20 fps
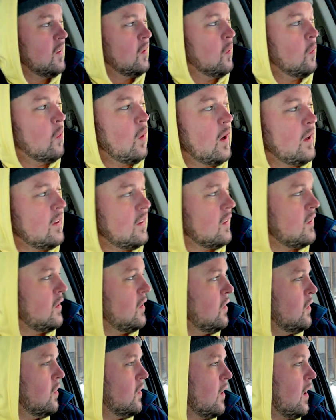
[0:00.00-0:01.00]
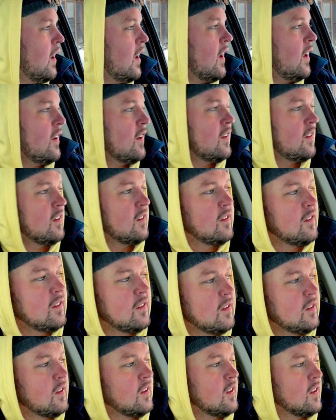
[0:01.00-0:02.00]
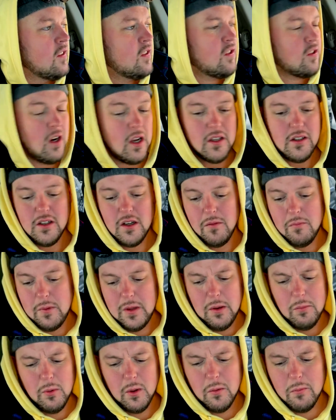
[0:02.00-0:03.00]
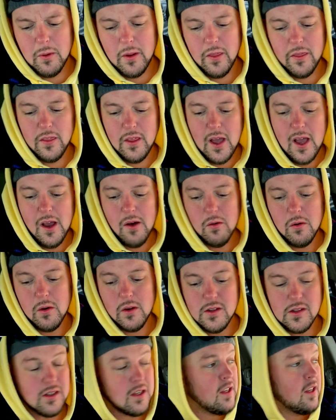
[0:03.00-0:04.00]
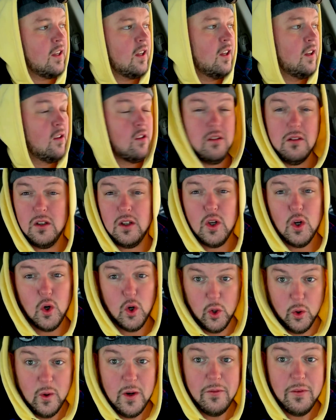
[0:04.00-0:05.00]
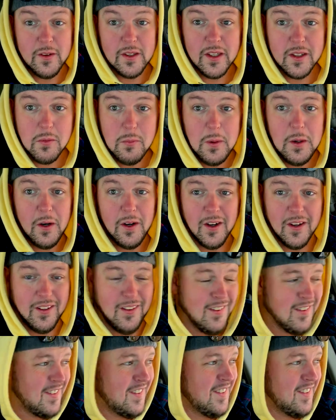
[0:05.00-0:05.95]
one to uh, stress on people, but that was a horrific experience.